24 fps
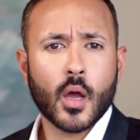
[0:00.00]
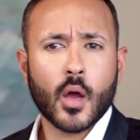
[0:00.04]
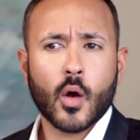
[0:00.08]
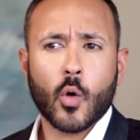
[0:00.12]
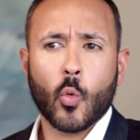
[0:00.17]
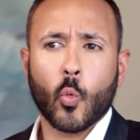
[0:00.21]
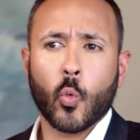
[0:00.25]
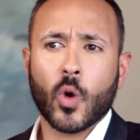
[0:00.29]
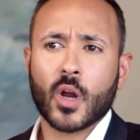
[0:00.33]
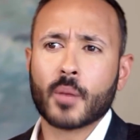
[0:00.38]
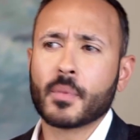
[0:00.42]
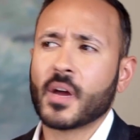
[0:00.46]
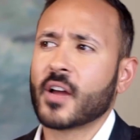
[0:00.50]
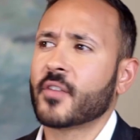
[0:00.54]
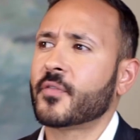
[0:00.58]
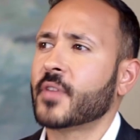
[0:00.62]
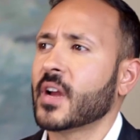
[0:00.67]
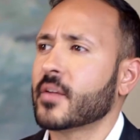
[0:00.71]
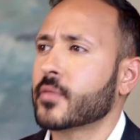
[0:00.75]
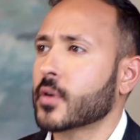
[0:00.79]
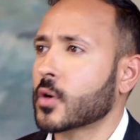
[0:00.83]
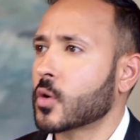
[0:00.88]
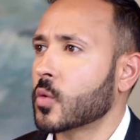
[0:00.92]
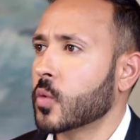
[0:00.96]
One of my
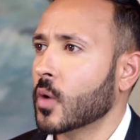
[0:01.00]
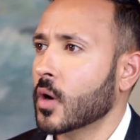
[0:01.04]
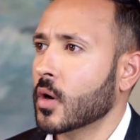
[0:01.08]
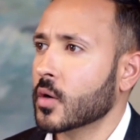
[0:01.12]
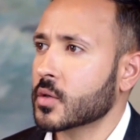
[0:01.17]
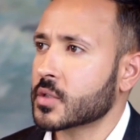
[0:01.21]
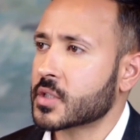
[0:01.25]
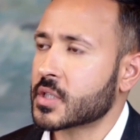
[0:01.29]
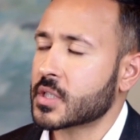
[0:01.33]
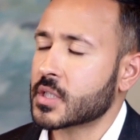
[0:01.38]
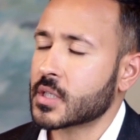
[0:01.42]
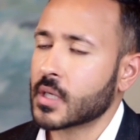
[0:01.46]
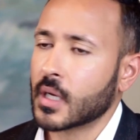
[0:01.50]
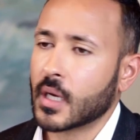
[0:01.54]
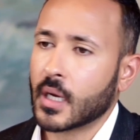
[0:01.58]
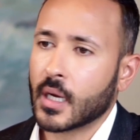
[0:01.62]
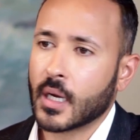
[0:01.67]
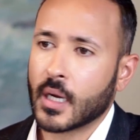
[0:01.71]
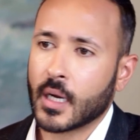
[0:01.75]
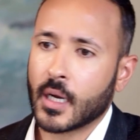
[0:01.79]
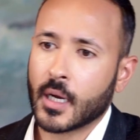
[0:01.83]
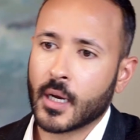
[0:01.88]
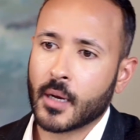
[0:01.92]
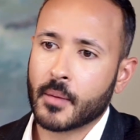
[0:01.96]
favorite quotes,
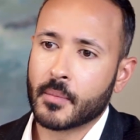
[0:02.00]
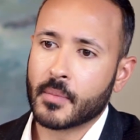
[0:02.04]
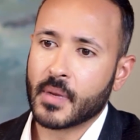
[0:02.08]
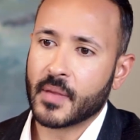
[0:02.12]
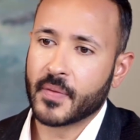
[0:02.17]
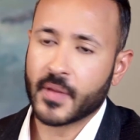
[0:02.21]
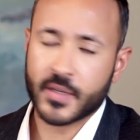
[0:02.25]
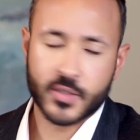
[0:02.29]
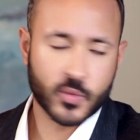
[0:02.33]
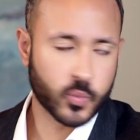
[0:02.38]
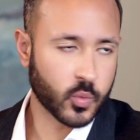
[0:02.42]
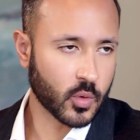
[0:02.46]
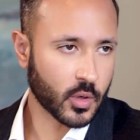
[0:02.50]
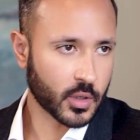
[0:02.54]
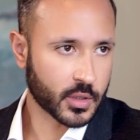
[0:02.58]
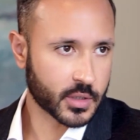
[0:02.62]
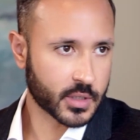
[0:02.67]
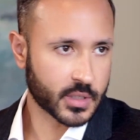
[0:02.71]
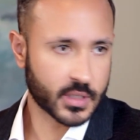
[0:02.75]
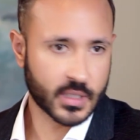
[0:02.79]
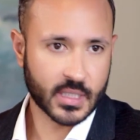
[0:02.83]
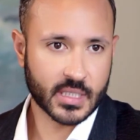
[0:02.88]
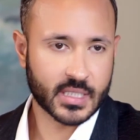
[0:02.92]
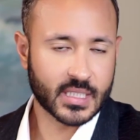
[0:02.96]
and this
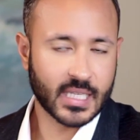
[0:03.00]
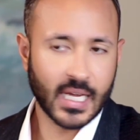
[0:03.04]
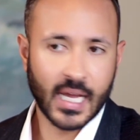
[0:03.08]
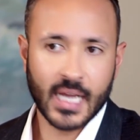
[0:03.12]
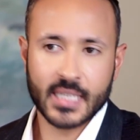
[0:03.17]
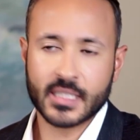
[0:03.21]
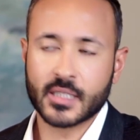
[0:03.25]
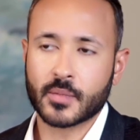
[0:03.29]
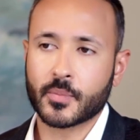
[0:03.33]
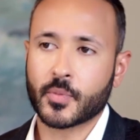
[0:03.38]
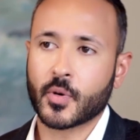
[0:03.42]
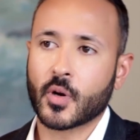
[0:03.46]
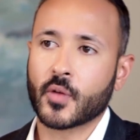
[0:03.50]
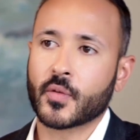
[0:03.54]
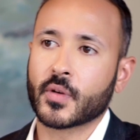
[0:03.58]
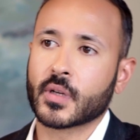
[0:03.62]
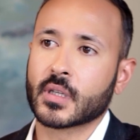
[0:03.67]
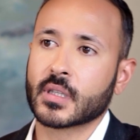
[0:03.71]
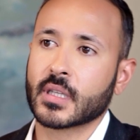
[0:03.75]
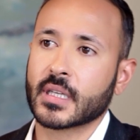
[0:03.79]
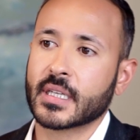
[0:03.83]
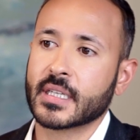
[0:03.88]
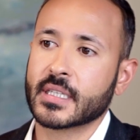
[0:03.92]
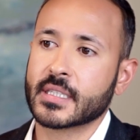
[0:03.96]
ties in
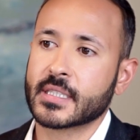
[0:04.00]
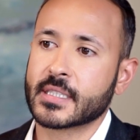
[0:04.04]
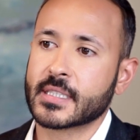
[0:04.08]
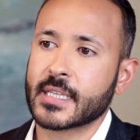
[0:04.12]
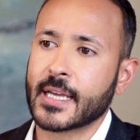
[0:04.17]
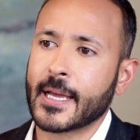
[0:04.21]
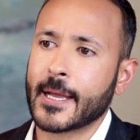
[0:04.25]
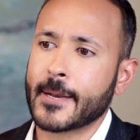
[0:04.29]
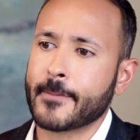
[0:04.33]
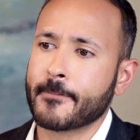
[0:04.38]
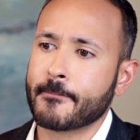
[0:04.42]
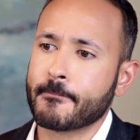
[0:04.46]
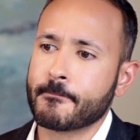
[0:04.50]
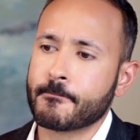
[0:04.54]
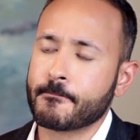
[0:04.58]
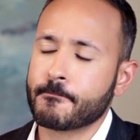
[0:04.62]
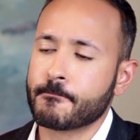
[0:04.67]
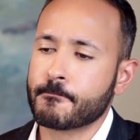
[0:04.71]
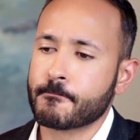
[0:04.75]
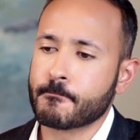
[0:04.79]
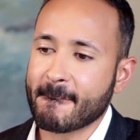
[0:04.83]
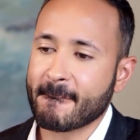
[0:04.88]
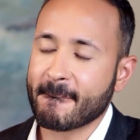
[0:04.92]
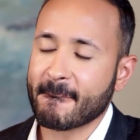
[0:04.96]
perfectly, is that
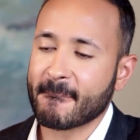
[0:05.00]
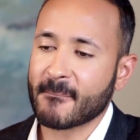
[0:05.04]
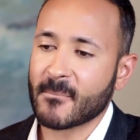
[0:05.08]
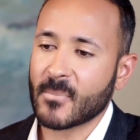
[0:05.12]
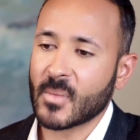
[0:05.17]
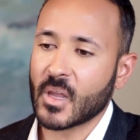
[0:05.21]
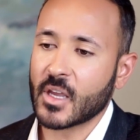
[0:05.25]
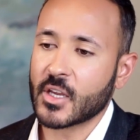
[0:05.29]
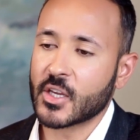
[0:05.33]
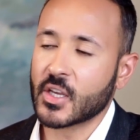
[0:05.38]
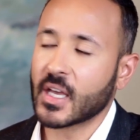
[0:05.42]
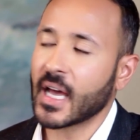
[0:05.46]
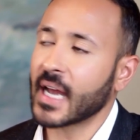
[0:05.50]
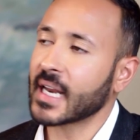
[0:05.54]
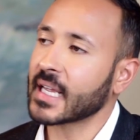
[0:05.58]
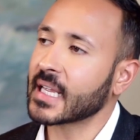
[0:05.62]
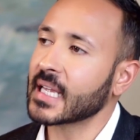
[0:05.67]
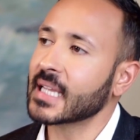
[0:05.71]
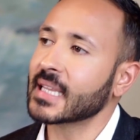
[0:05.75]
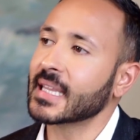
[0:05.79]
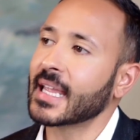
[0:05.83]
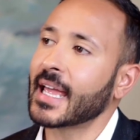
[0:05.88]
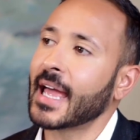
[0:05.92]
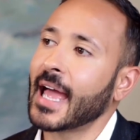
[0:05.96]
you got to
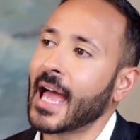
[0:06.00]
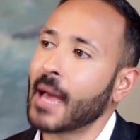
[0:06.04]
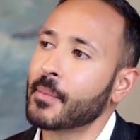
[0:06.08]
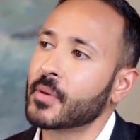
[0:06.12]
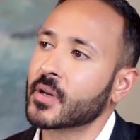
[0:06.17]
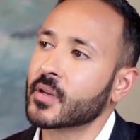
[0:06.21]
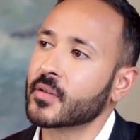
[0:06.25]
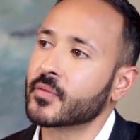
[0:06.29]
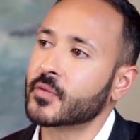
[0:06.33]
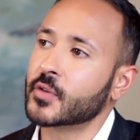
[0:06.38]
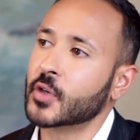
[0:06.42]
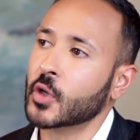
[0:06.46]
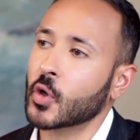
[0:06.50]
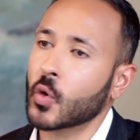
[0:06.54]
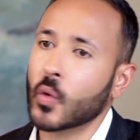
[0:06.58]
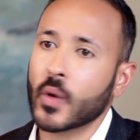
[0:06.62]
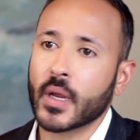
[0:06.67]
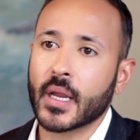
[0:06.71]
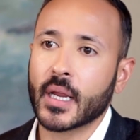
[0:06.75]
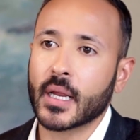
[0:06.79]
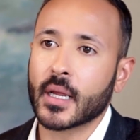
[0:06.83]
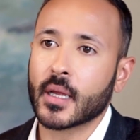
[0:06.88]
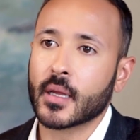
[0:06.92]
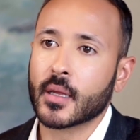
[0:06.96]
get in the habit of
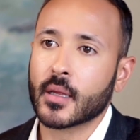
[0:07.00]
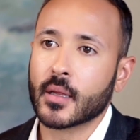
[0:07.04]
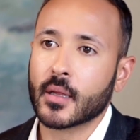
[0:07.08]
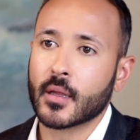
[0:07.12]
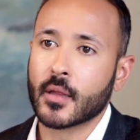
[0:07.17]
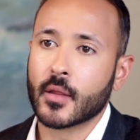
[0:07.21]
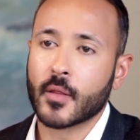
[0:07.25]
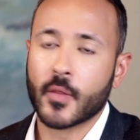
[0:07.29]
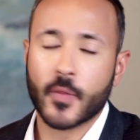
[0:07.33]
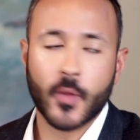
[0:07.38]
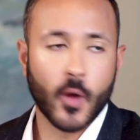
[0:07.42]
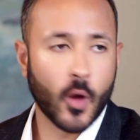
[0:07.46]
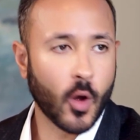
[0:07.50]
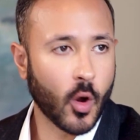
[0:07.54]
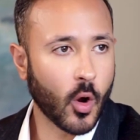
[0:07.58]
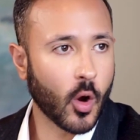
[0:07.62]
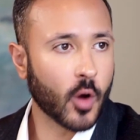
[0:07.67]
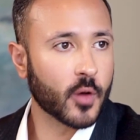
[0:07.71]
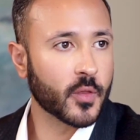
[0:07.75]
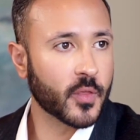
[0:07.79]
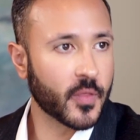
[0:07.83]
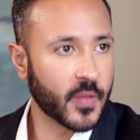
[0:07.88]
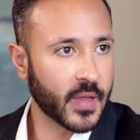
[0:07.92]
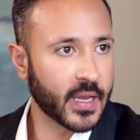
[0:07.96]
doing the
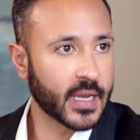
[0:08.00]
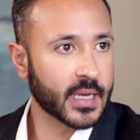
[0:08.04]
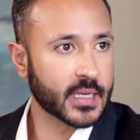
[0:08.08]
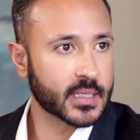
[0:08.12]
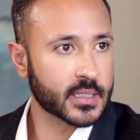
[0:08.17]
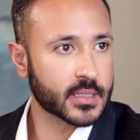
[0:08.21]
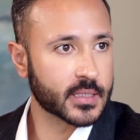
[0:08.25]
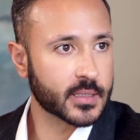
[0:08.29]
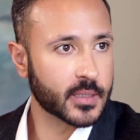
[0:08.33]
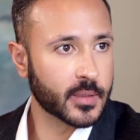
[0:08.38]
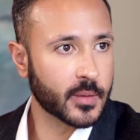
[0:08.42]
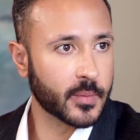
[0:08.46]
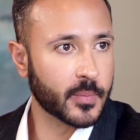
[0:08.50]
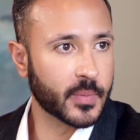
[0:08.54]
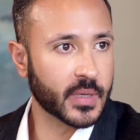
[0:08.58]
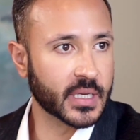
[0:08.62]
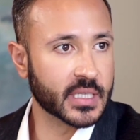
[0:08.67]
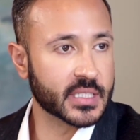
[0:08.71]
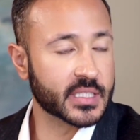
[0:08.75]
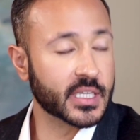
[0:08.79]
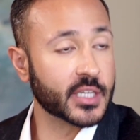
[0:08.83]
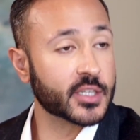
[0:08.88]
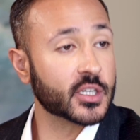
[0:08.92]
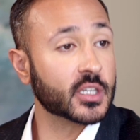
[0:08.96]
hard things
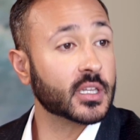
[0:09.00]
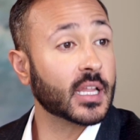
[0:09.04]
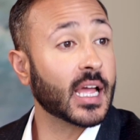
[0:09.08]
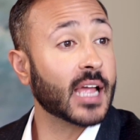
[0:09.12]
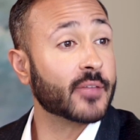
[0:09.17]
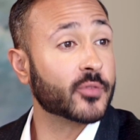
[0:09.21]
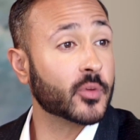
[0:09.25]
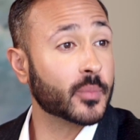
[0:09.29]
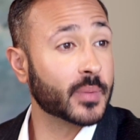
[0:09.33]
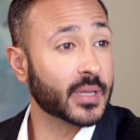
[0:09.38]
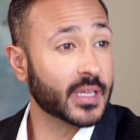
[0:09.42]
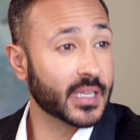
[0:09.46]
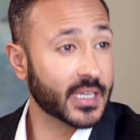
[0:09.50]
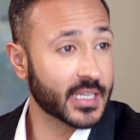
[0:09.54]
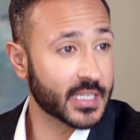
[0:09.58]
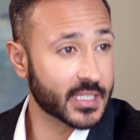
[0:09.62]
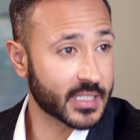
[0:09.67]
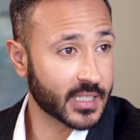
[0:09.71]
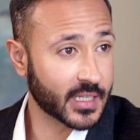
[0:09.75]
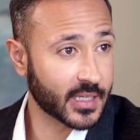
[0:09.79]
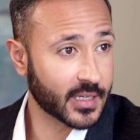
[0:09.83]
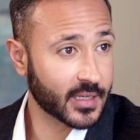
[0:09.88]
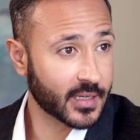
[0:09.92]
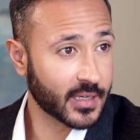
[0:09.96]
because then your life will be
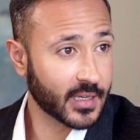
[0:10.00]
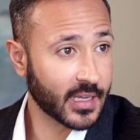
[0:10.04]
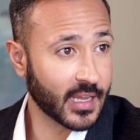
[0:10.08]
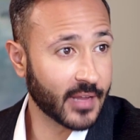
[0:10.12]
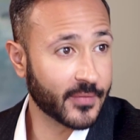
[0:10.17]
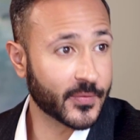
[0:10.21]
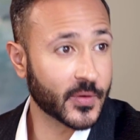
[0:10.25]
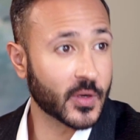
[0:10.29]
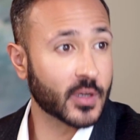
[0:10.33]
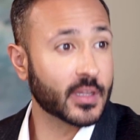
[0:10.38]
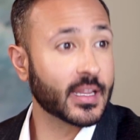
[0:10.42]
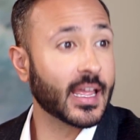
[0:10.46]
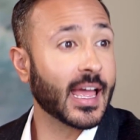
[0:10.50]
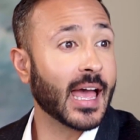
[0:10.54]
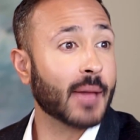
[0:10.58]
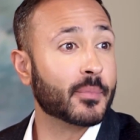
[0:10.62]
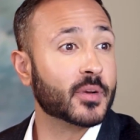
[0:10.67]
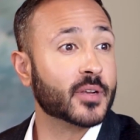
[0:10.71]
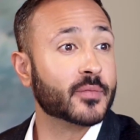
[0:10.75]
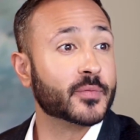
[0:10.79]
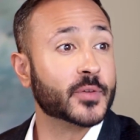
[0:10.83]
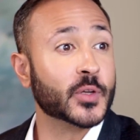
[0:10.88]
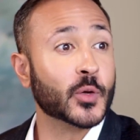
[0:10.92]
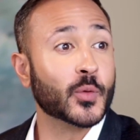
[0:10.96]
easy. If you're in the
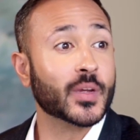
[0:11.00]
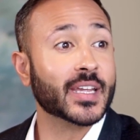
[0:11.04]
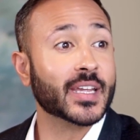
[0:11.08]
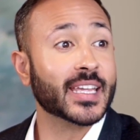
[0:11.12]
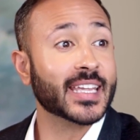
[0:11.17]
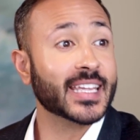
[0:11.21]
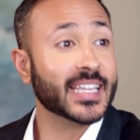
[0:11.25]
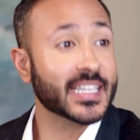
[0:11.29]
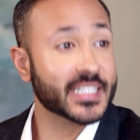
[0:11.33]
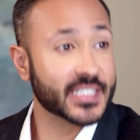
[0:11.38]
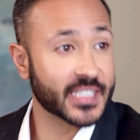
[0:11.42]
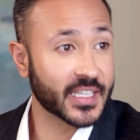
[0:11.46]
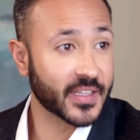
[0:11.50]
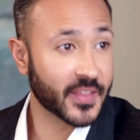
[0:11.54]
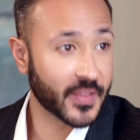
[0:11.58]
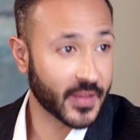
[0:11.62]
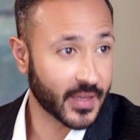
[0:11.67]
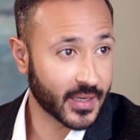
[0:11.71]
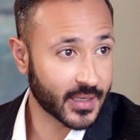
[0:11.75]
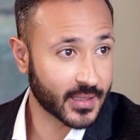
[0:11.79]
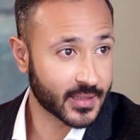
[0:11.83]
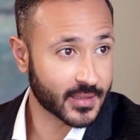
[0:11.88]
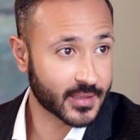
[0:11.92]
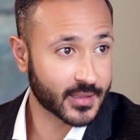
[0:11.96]
habit of doing easy
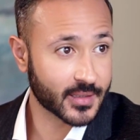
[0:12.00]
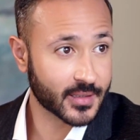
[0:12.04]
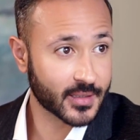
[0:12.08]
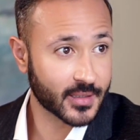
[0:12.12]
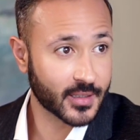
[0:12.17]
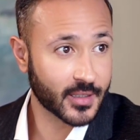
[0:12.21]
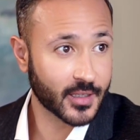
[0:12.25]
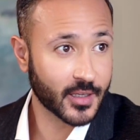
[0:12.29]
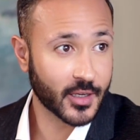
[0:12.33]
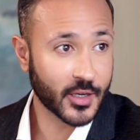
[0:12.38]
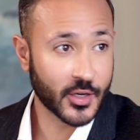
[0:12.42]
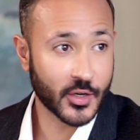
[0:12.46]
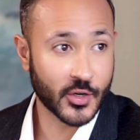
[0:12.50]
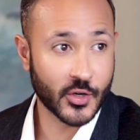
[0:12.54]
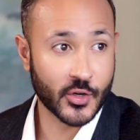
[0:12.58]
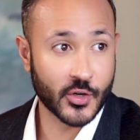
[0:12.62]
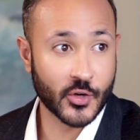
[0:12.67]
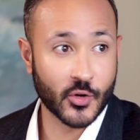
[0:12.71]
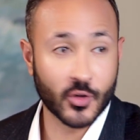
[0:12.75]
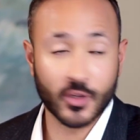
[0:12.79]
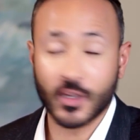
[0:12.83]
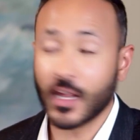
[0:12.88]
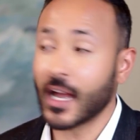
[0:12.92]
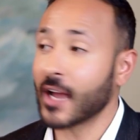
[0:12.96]
things,
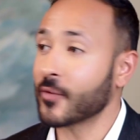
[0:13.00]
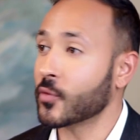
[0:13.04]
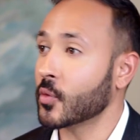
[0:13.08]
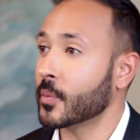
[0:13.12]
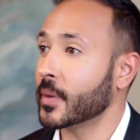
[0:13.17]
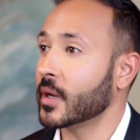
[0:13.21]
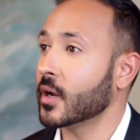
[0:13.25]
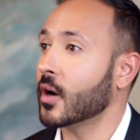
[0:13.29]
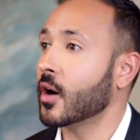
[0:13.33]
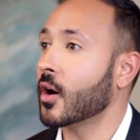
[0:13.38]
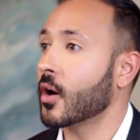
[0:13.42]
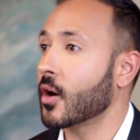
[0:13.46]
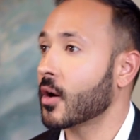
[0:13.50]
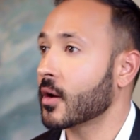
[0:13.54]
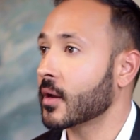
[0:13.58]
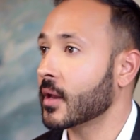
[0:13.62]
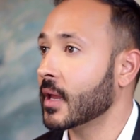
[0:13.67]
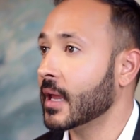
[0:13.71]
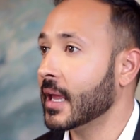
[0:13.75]
your life will be hard.